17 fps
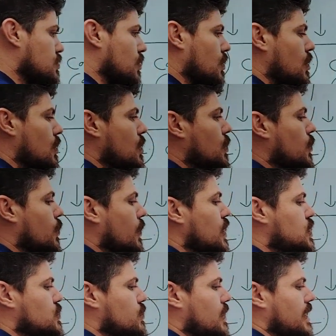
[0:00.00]
So
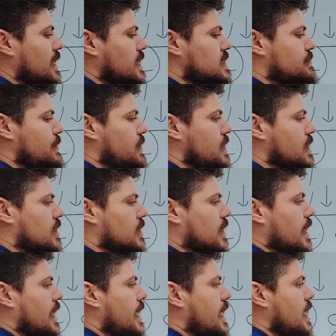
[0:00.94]
which one is
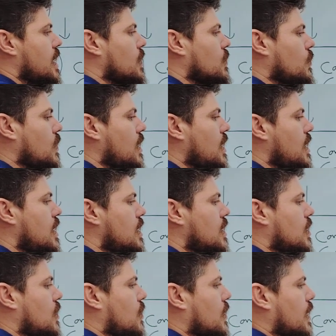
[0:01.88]
bigger,
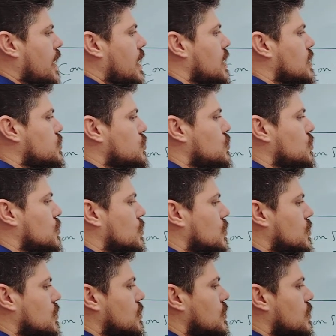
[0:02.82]
L1 or
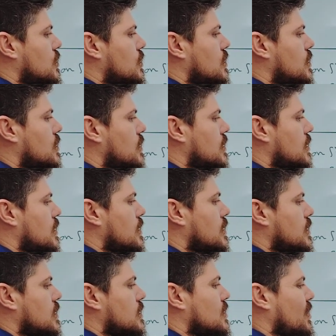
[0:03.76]
L2?
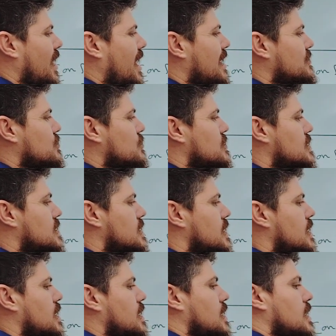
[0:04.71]
You have to
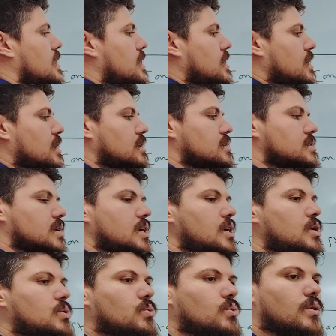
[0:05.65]
say is
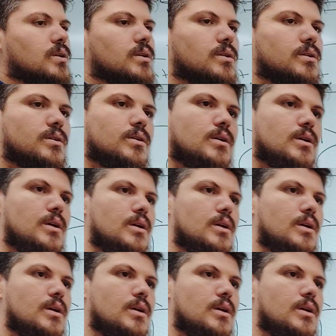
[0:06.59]
equal.